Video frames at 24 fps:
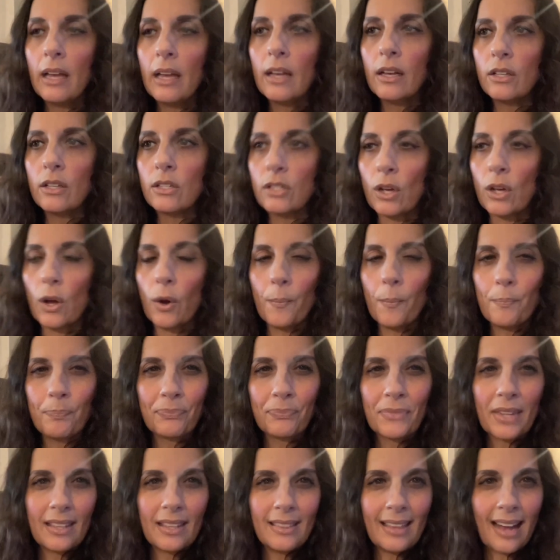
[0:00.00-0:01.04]
So
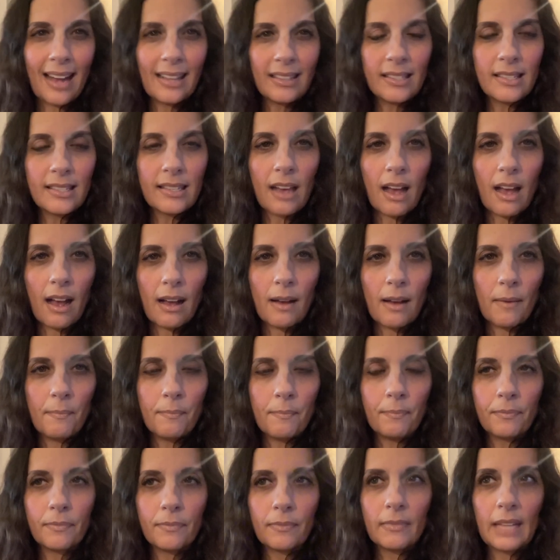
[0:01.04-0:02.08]
that's, um,
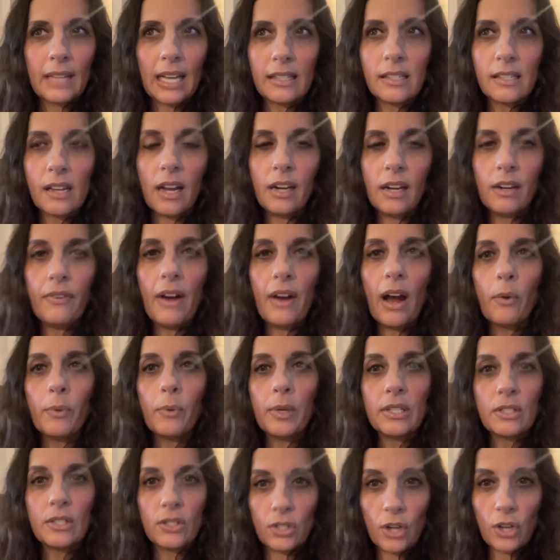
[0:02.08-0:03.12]
that's kind of how we
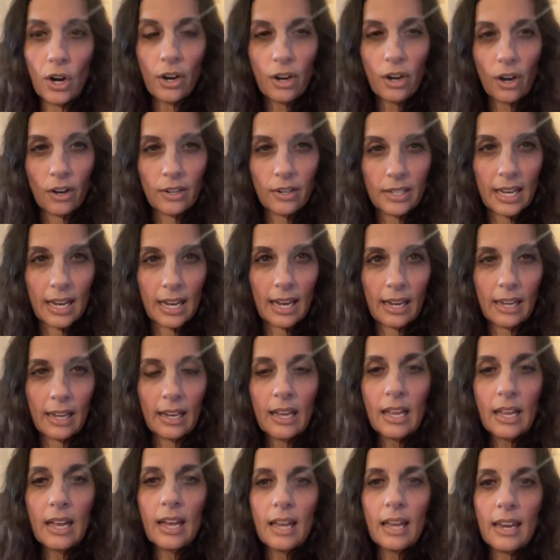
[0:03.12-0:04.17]
start our day.
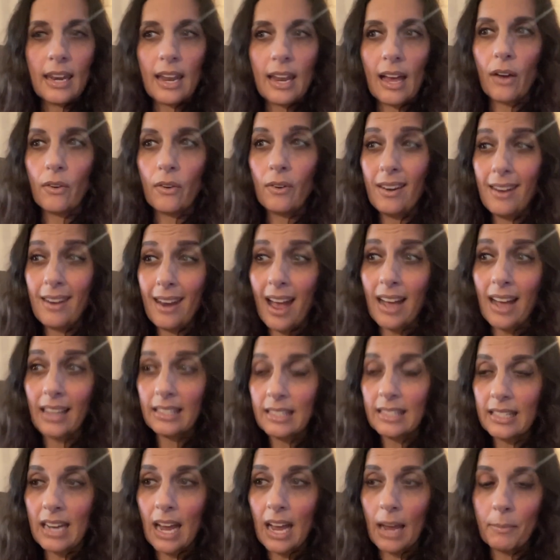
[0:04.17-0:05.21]
Now,
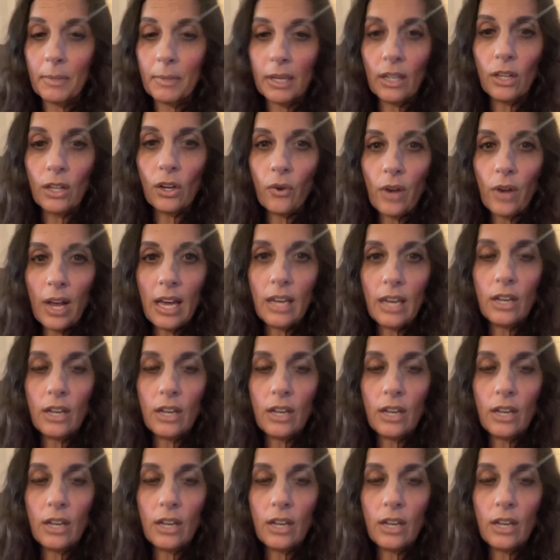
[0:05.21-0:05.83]
next, I'm gonna go ahead